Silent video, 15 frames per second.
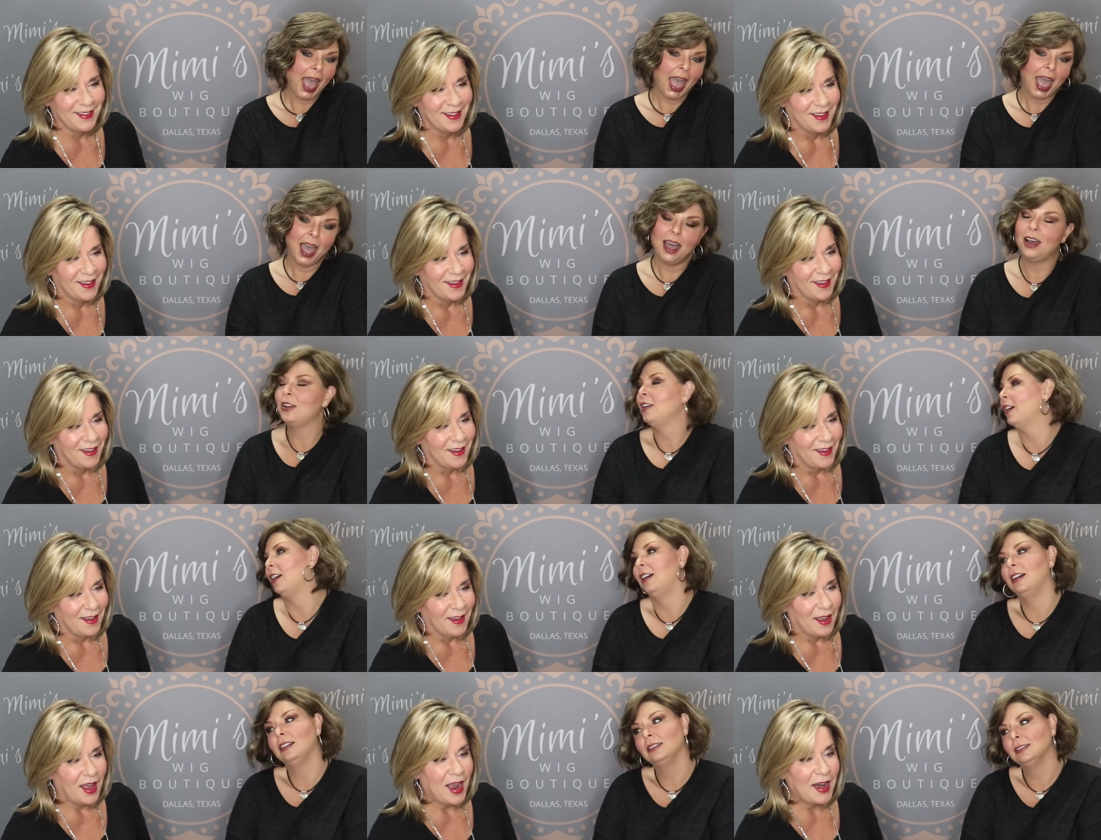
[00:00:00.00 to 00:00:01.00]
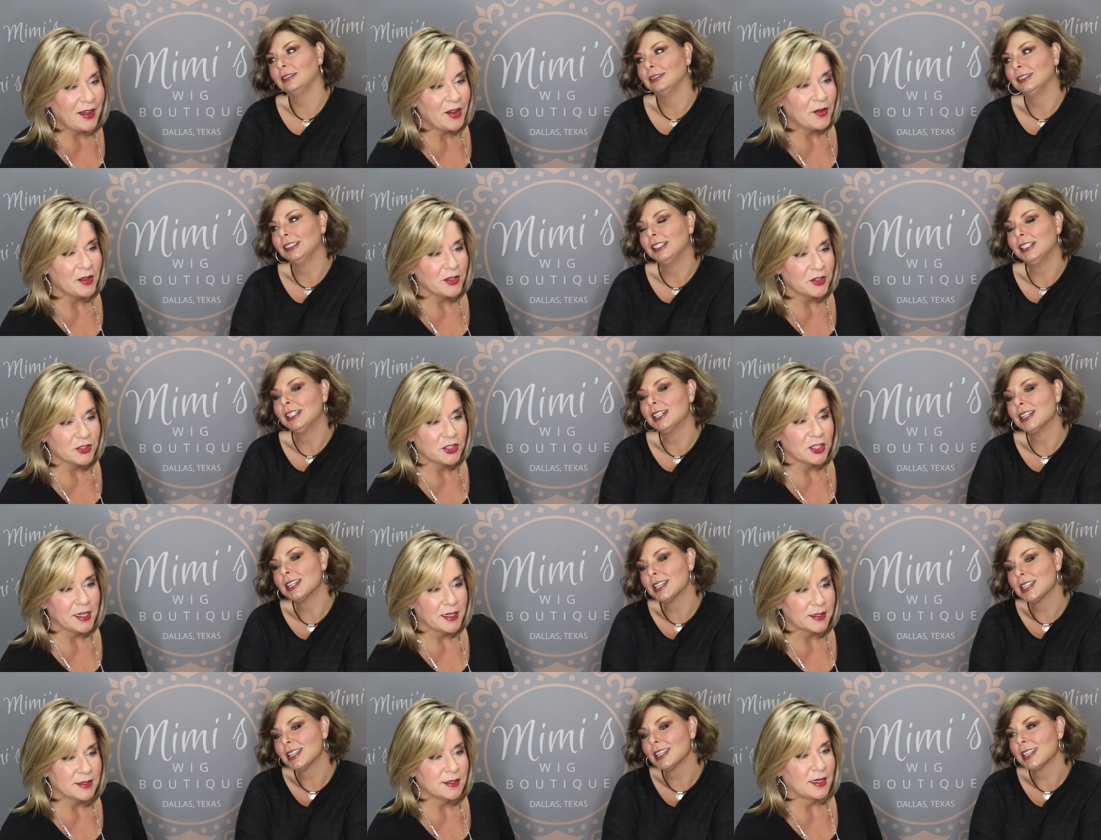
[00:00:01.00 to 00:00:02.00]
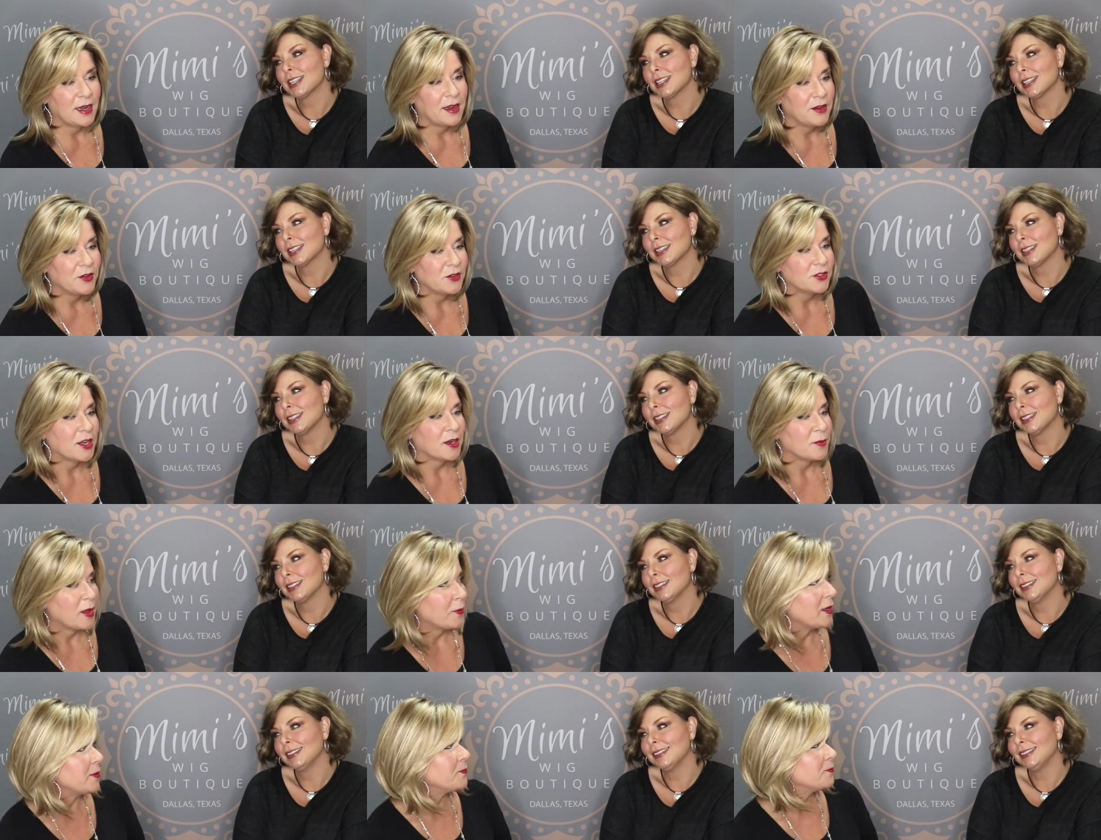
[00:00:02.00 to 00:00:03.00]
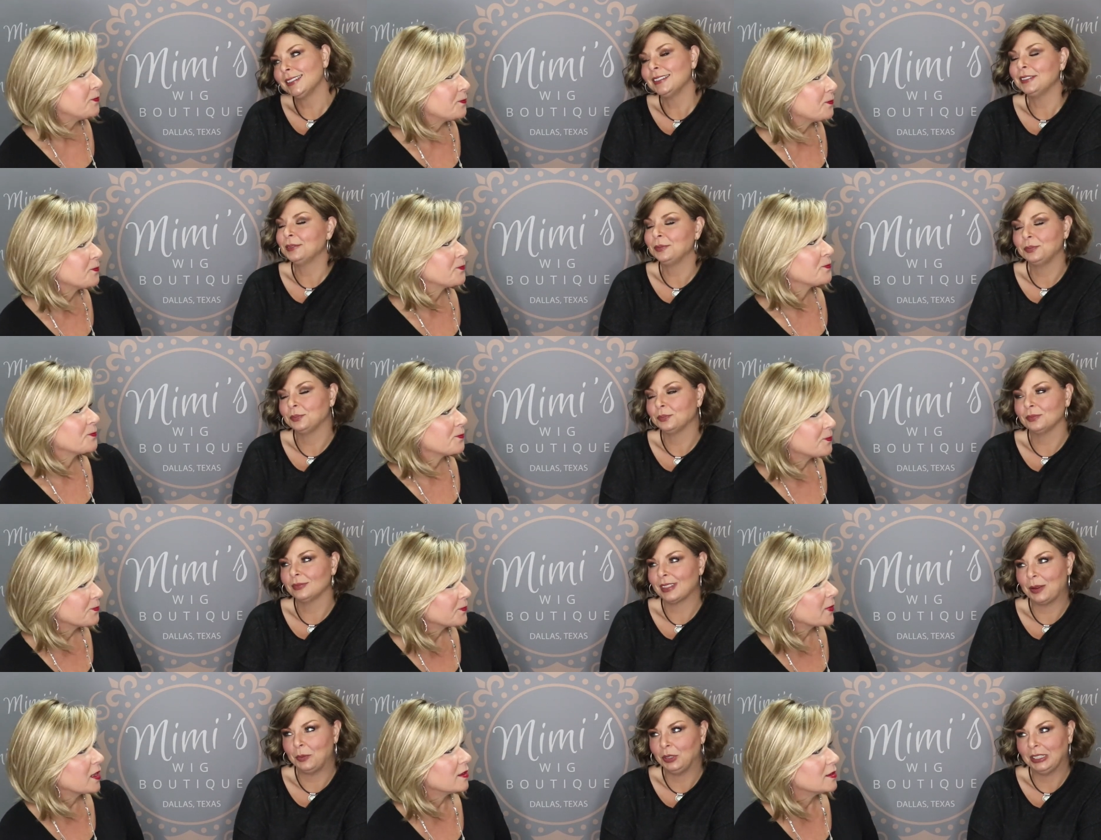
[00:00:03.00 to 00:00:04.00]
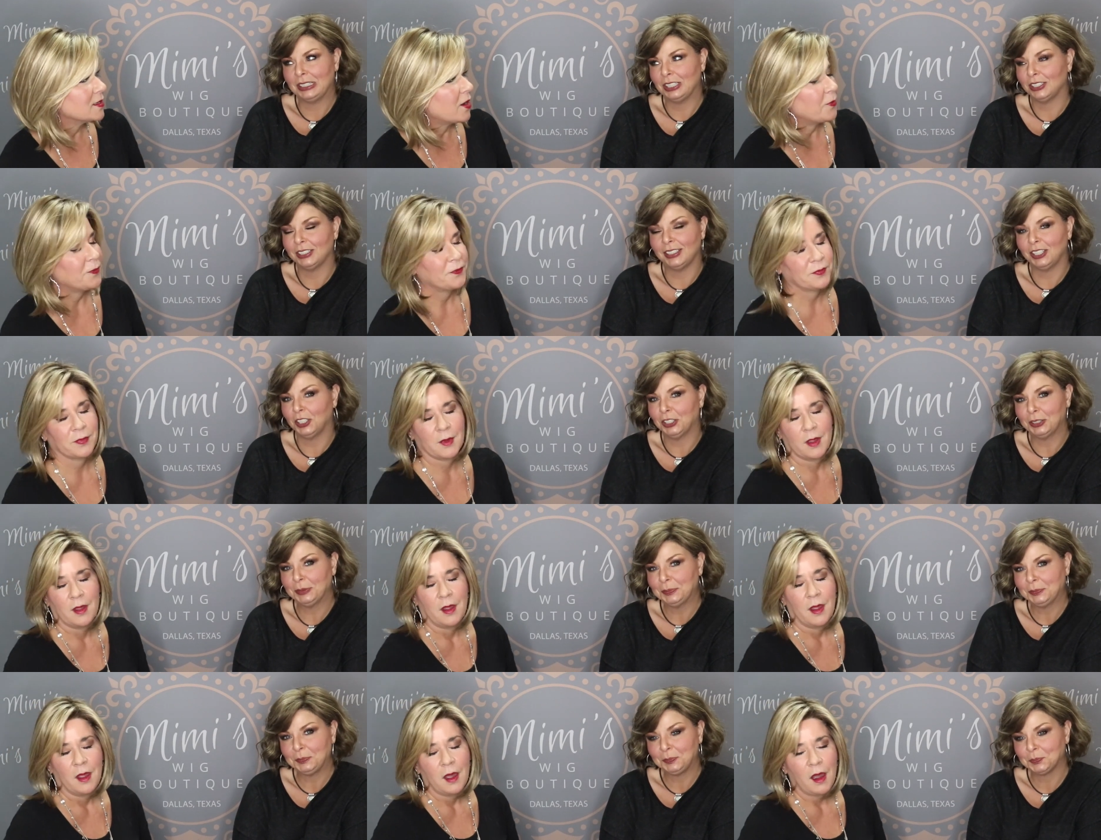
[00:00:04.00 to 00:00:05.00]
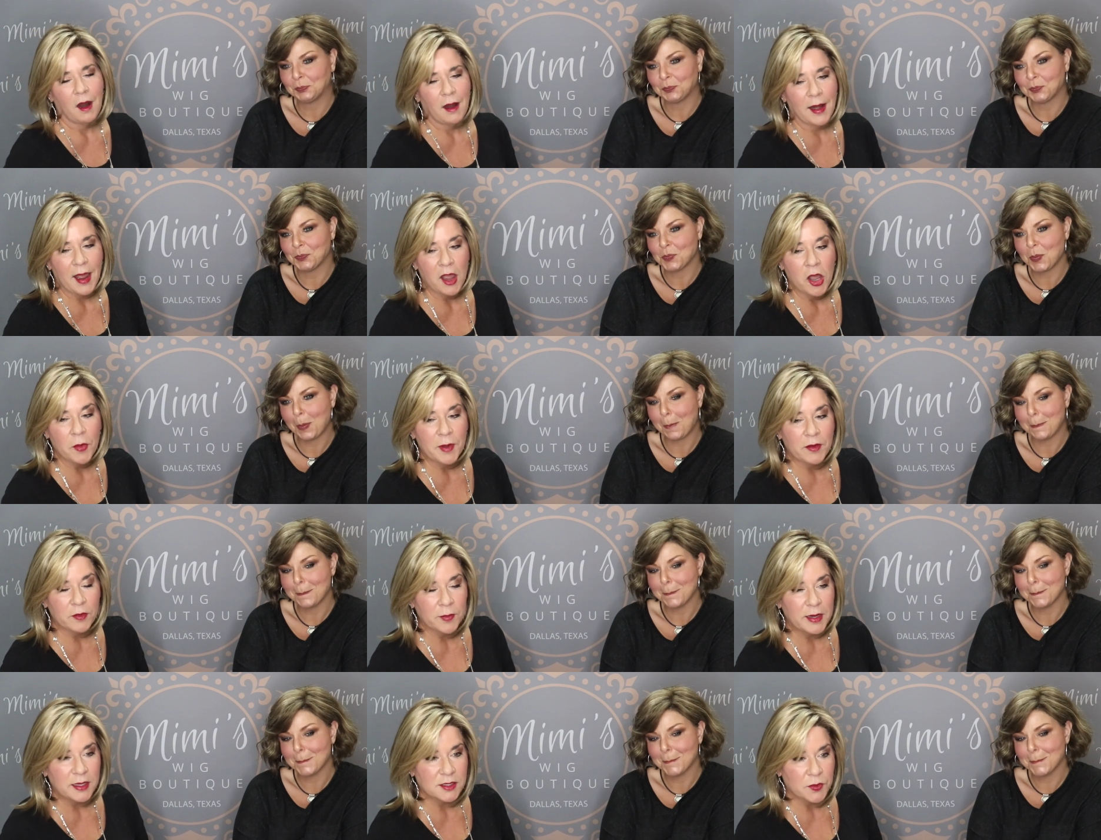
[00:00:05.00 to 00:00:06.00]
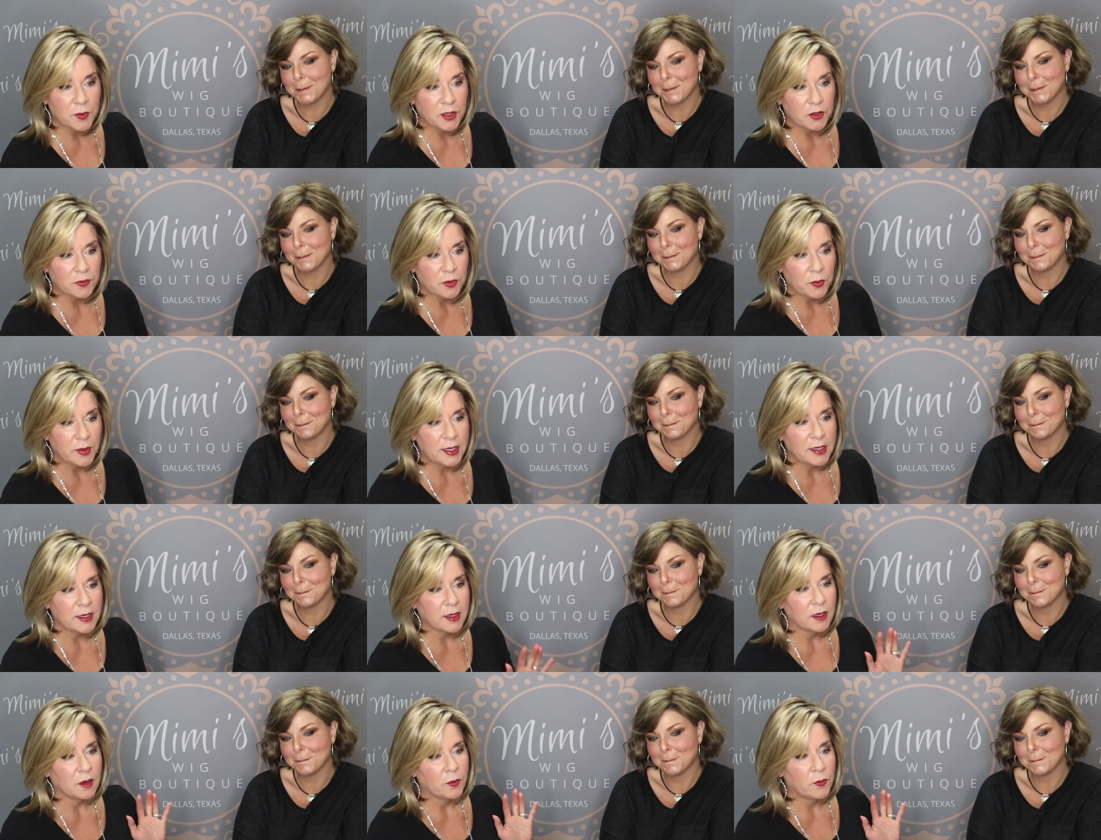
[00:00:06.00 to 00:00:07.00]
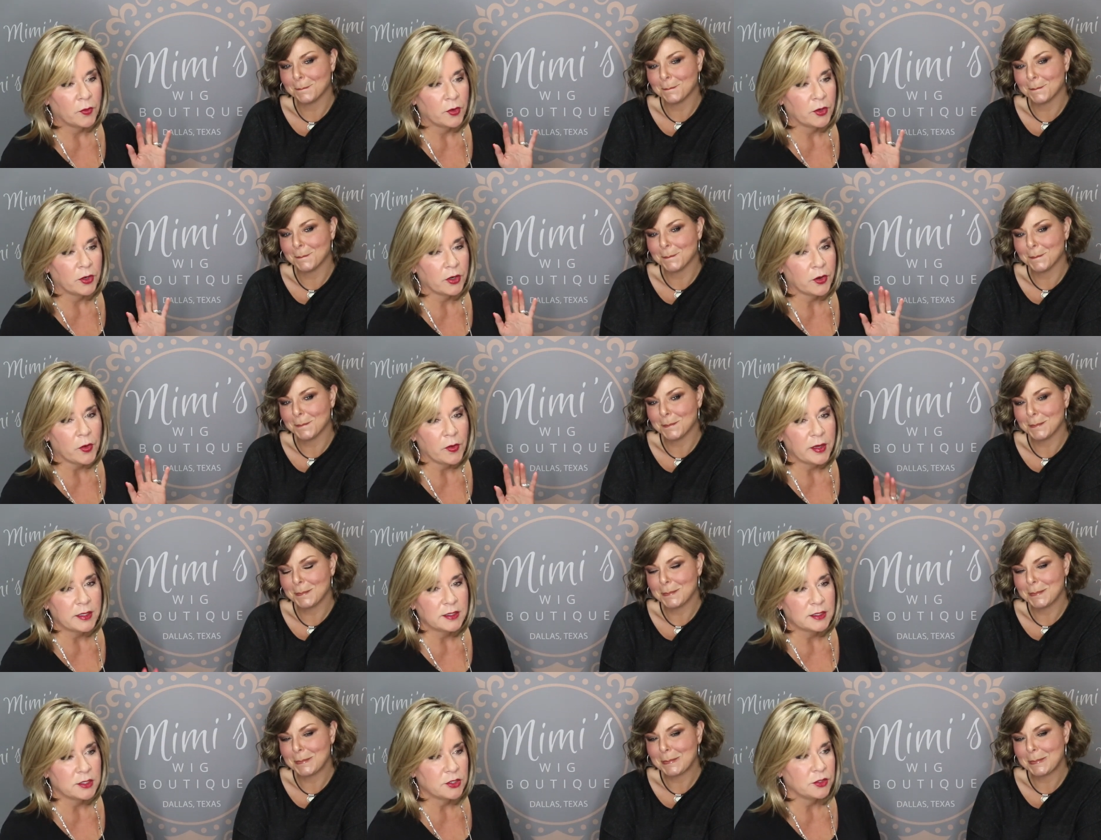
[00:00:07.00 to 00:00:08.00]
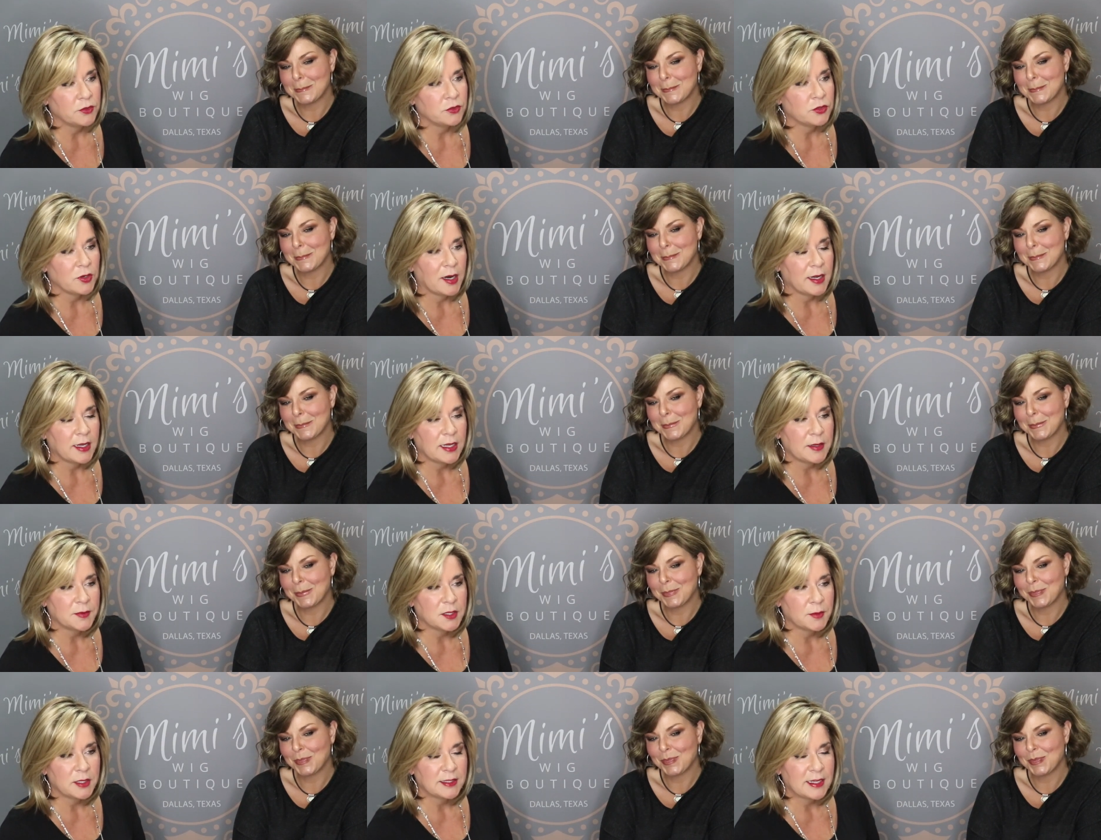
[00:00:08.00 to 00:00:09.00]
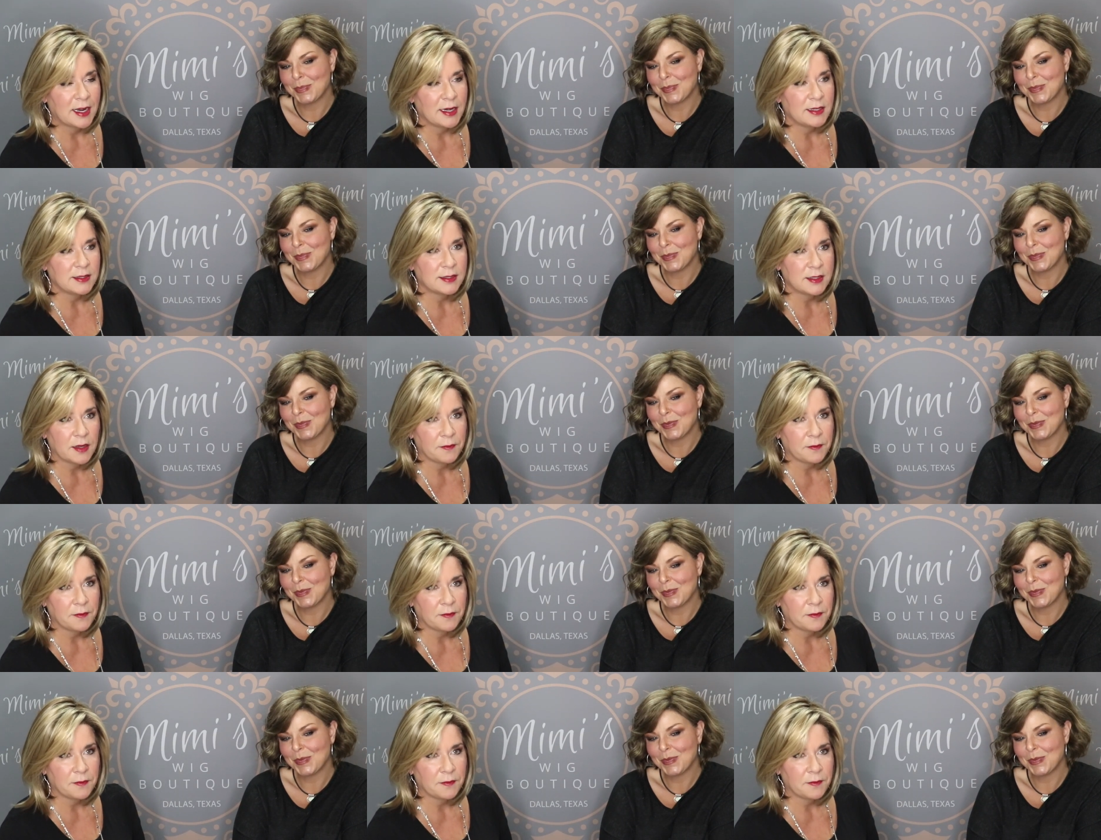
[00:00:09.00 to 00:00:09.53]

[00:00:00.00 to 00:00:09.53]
Speaker 1: Oh, y'all. I know all your tricks, and I know you're talking about me.
Speaker 2: I'm really so. not, y'all.
Speaker 1: All right. I hope everybody has a wonderful week. We're going to try to keep some exciting stuff